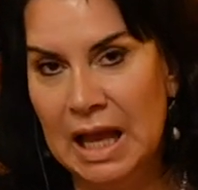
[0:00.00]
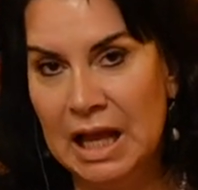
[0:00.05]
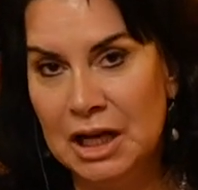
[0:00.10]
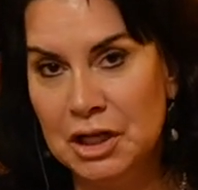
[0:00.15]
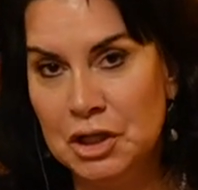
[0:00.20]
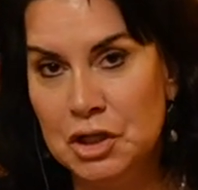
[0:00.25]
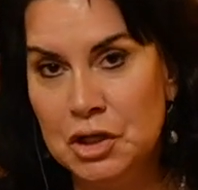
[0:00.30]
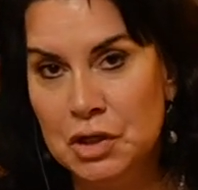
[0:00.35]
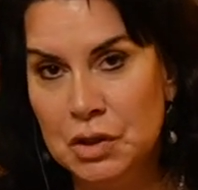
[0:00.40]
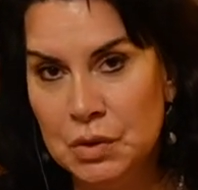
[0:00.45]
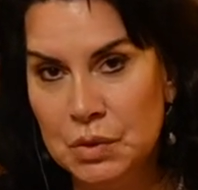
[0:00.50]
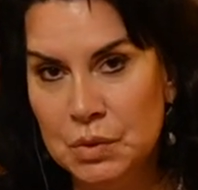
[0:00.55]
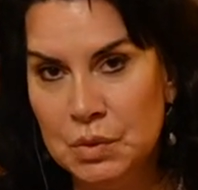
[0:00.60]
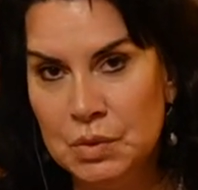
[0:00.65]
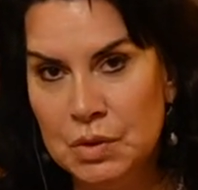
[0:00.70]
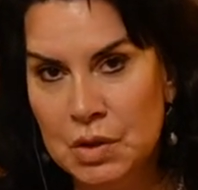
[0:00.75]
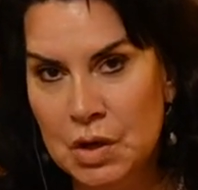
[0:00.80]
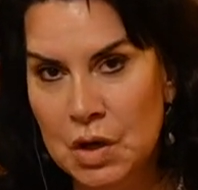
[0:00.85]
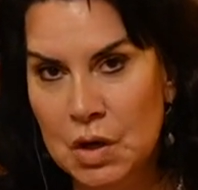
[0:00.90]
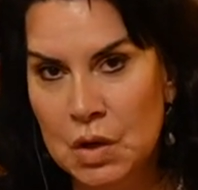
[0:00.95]
And you
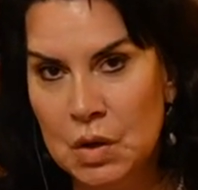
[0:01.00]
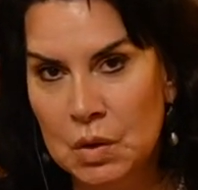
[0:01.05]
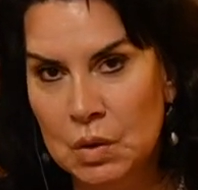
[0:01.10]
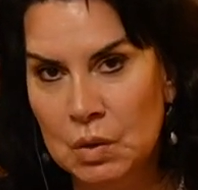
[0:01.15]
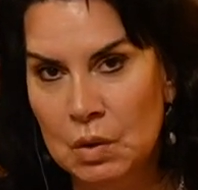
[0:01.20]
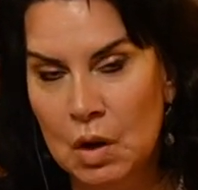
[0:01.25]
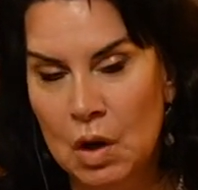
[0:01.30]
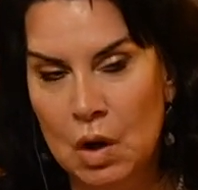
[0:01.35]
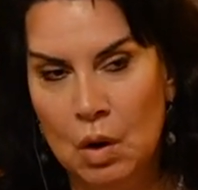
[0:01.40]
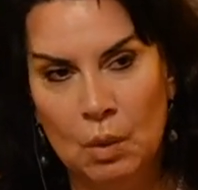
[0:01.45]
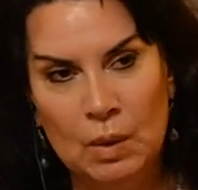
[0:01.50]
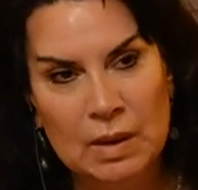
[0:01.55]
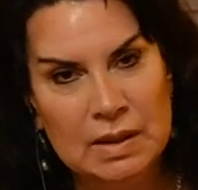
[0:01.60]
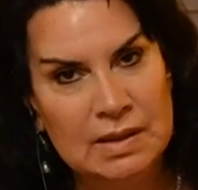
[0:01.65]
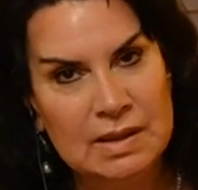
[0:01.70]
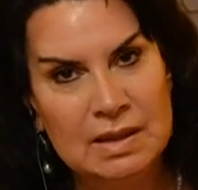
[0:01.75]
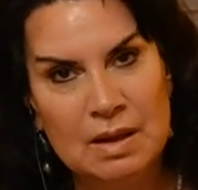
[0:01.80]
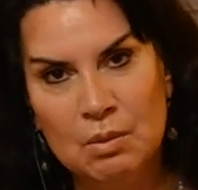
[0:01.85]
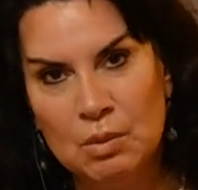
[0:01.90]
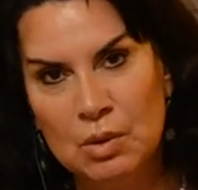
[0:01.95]
know when
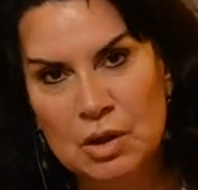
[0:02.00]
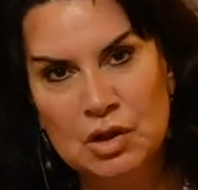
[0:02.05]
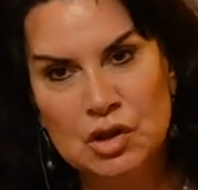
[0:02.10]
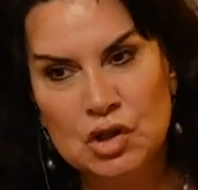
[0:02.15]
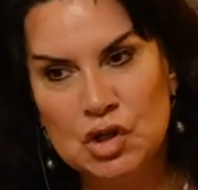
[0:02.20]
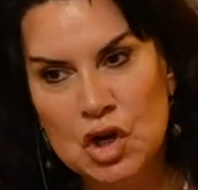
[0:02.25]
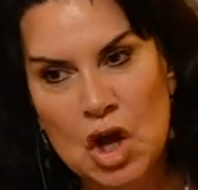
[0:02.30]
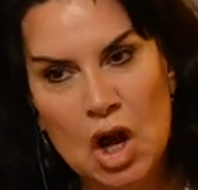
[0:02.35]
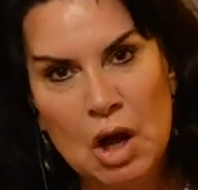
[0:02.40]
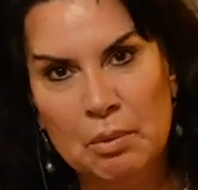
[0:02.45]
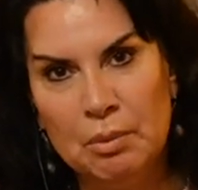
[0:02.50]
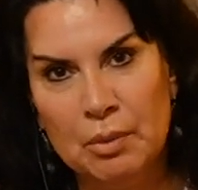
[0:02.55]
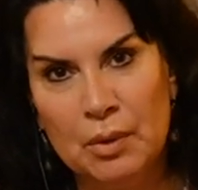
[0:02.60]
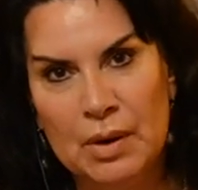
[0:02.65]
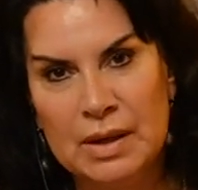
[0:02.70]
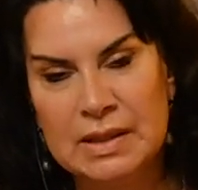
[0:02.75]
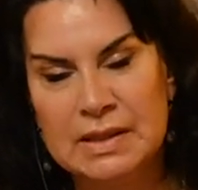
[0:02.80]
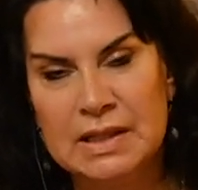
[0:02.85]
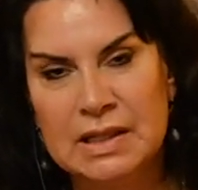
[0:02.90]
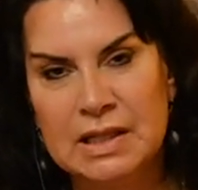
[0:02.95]
someone's not
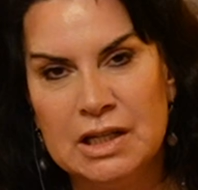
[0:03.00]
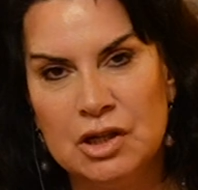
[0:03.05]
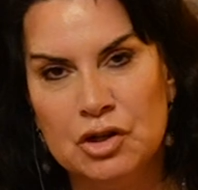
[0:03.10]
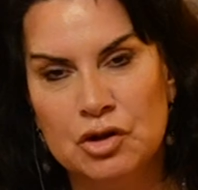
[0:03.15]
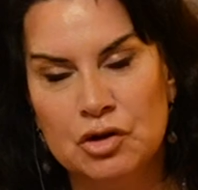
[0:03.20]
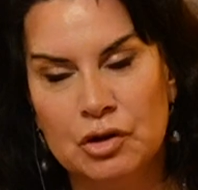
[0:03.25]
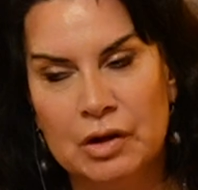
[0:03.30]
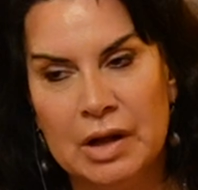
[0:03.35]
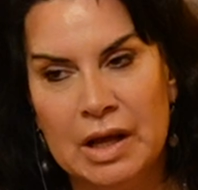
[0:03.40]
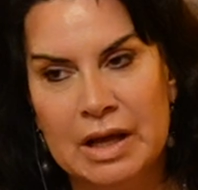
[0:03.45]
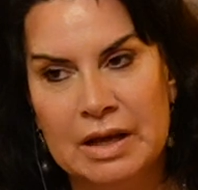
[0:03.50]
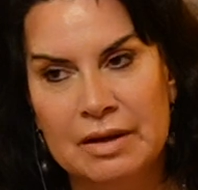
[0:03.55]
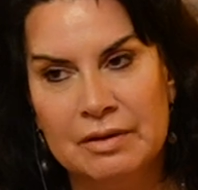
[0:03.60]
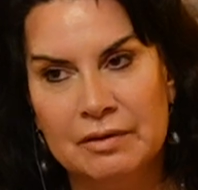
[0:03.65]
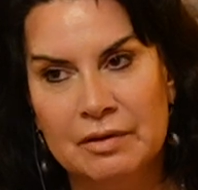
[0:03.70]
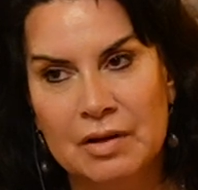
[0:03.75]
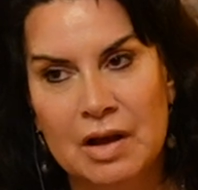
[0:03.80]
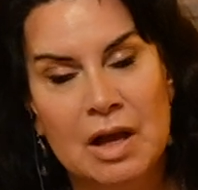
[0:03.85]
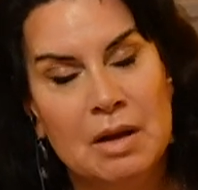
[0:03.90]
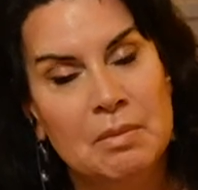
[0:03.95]
present in your
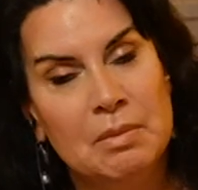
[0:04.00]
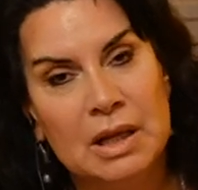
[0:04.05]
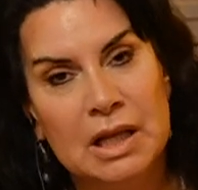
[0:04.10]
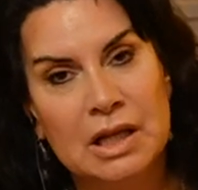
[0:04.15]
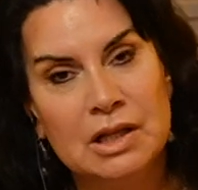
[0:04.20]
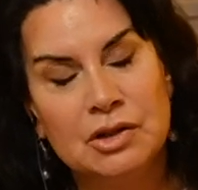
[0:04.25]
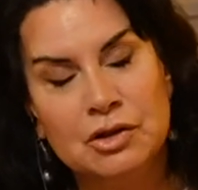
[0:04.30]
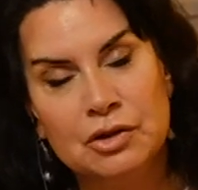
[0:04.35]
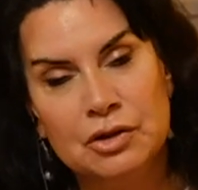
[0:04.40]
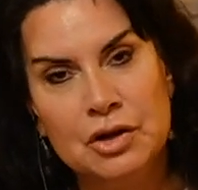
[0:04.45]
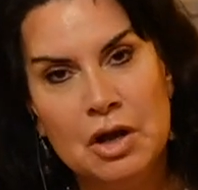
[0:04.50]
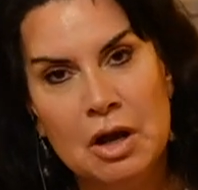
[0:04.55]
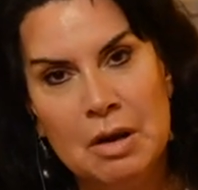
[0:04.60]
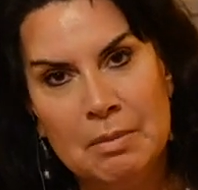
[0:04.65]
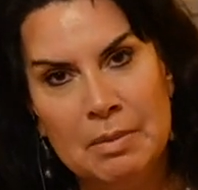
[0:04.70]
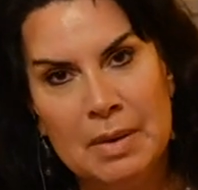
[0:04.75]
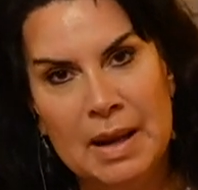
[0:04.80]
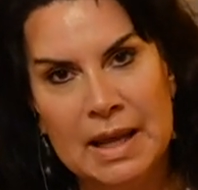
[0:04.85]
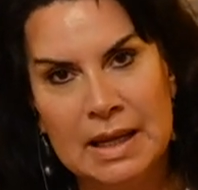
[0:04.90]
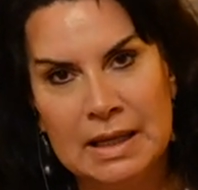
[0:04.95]
life because they're
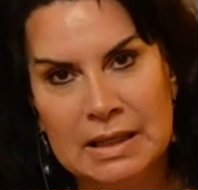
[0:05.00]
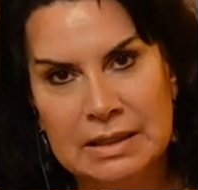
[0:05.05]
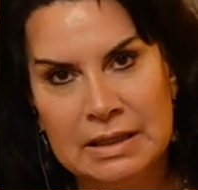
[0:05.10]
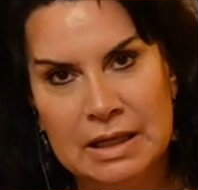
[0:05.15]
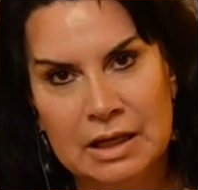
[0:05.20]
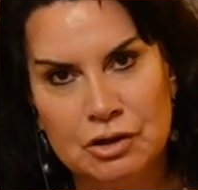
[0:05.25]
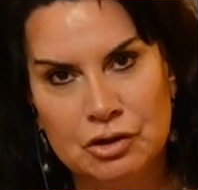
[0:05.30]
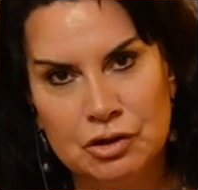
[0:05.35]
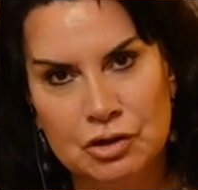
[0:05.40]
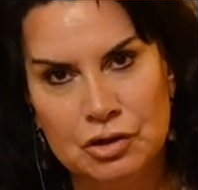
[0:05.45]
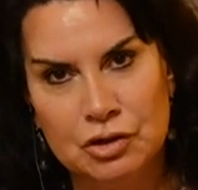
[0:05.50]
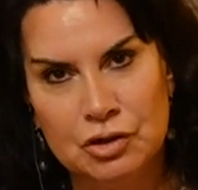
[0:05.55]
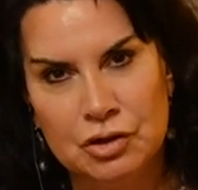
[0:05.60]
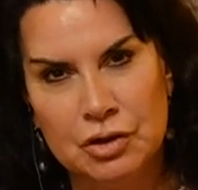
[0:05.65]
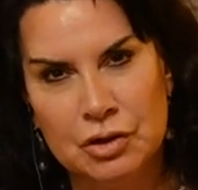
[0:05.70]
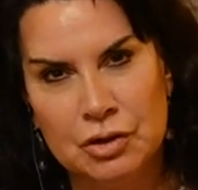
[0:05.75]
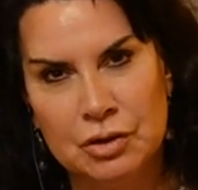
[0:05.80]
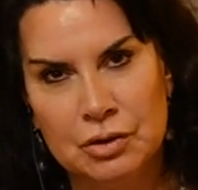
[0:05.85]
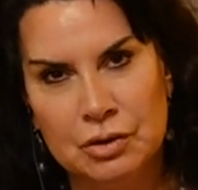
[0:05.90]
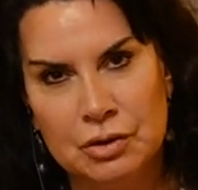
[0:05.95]
not paying attention to
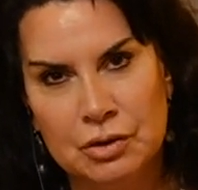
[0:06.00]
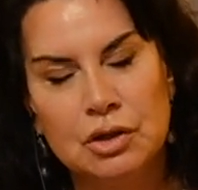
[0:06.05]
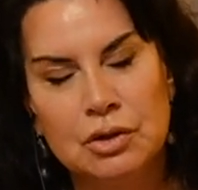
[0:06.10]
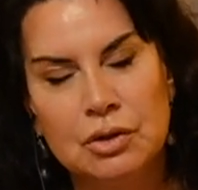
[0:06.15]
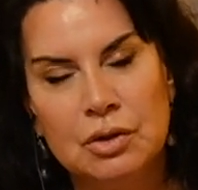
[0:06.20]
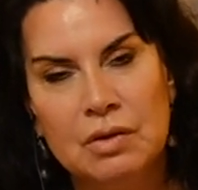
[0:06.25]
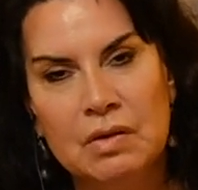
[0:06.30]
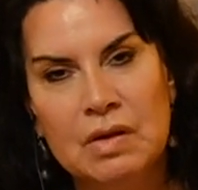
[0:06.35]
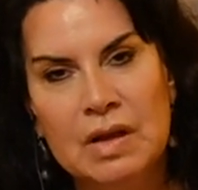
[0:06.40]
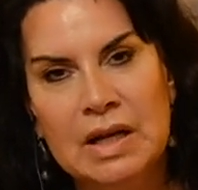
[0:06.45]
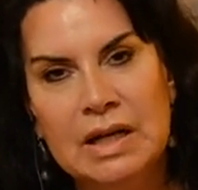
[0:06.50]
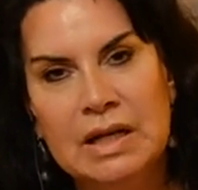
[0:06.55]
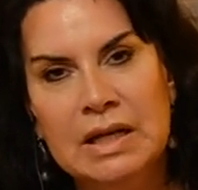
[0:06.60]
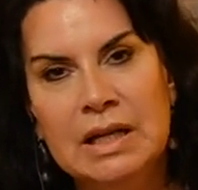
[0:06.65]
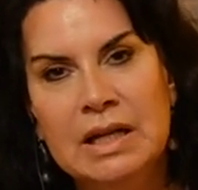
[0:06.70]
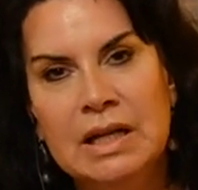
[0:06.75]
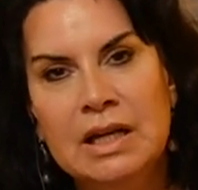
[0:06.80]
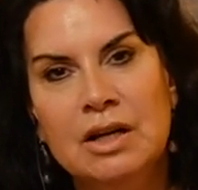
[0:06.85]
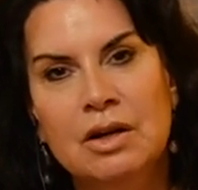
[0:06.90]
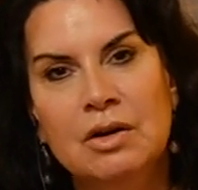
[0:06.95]
you. So then
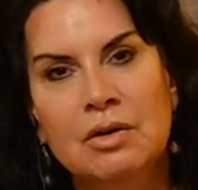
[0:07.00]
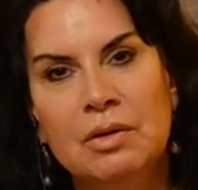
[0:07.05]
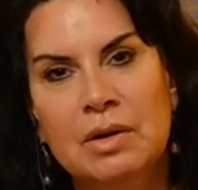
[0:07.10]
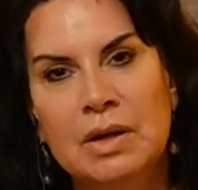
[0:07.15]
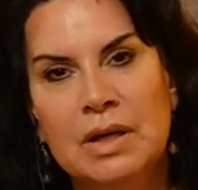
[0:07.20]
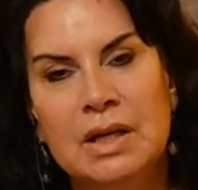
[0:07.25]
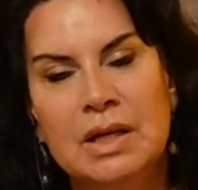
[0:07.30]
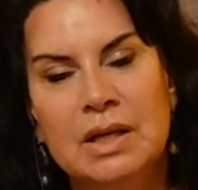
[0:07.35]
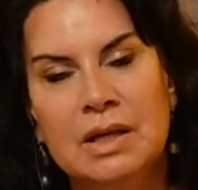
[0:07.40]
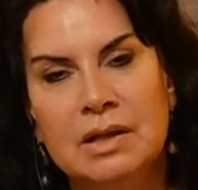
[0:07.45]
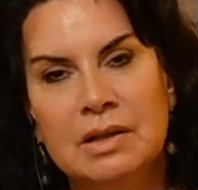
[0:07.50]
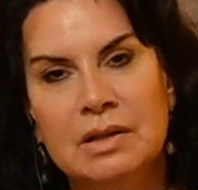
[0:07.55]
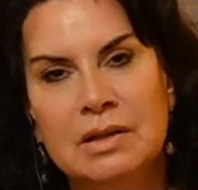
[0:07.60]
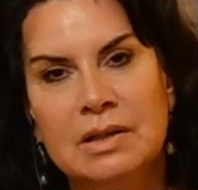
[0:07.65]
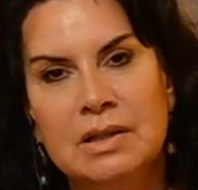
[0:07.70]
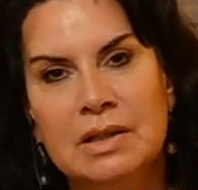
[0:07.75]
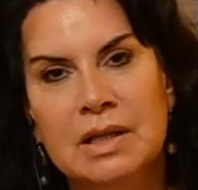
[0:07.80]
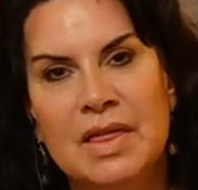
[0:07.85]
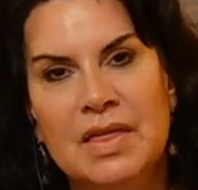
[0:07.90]
here is